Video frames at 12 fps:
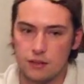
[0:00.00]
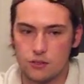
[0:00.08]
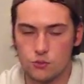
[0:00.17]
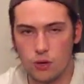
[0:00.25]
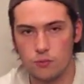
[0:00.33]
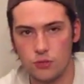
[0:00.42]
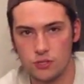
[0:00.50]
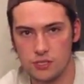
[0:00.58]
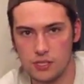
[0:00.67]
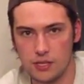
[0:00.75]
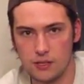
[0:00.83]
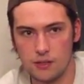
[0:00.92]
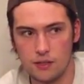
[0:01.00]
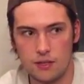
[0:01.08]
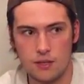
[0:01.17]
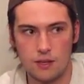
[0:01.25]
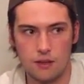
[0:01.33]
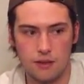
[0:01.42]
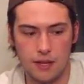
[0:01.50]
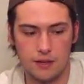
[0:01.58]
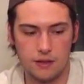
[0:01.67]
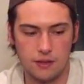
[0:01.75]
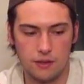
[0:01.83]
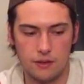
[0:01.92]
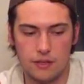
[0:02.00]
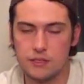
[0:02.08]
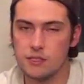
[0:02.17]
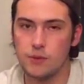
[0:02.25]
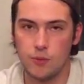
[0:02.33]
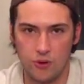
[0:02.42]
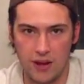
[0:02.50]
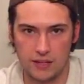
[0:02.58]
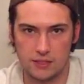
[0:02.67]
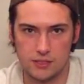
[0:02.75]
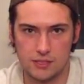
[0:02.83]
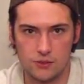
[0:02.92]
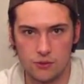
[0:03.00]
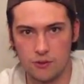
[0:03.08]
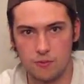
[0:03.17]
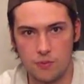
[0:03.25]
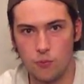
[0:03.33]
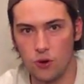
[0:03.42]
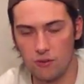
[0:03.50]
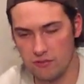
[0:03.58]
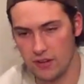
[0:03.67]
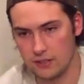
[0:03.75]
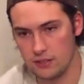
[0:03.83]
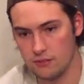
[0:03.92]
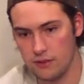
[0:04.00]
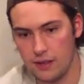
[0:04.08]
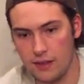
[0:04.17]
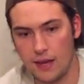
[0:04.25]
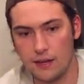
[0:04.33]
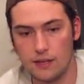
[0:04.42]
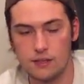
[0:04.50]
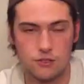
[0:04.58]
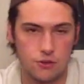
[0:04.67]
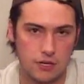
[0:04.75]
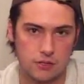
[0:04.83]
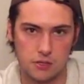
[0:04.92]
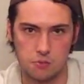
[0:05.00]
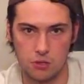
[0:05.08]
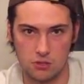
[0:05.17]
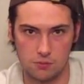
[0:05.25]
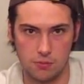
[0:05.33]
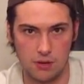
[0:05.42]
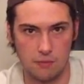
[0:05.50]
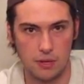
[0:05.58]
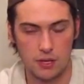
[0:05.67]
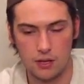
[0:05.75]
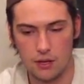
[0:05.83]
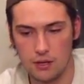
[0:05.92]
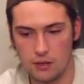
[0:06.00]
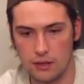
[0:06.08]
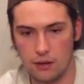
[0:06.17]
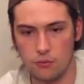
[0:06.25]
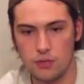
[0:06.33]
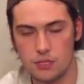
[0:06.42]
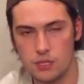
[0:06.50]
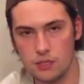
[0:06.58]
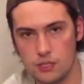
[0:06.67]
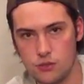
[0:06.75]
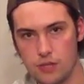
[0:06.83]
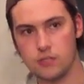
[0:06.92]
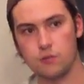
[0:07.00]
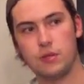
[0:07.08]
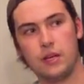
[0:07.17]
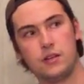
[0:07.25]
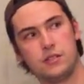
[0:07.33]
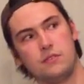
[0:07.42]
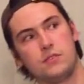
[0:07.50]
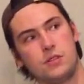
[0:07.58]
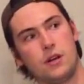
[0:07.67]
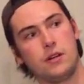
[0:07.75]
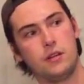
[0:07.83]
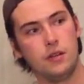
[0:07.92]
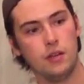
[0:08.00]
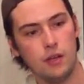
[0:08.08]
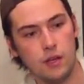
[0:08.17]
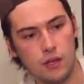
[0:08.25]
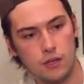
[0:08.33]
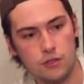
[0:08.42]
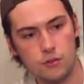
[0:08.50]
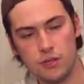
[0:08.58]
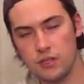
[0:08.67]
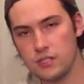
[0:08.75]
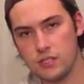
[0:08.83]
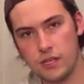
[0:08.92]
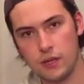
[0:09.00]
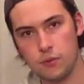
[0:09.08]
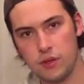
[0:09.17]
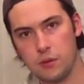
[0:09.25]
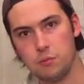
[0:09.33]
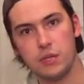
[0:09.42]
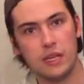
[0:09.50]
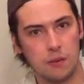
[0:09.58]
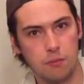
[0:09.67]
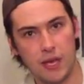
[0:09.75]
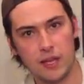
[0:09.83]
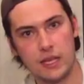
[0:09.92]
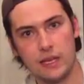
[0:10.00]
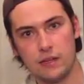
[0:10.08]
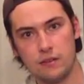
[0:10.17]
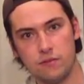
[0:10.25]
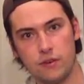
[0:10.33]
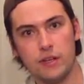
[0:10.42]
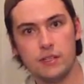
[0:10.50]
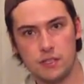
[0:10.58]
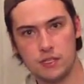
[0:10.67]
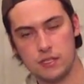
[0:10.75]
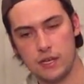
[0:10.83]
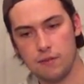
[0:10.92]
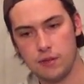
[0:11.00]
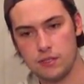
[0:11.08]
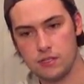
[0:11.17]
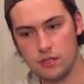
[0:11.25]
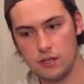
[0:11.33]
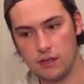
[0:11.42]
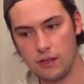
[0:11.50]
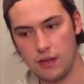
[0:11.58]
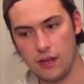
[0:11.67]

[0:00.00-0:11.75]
There's one more skill that needs to be practiced in order to be more effective, and that is Tracer's pulse bomb. Now recently, Tracer players have started doing this thing where they'll blink melee in it for instant damage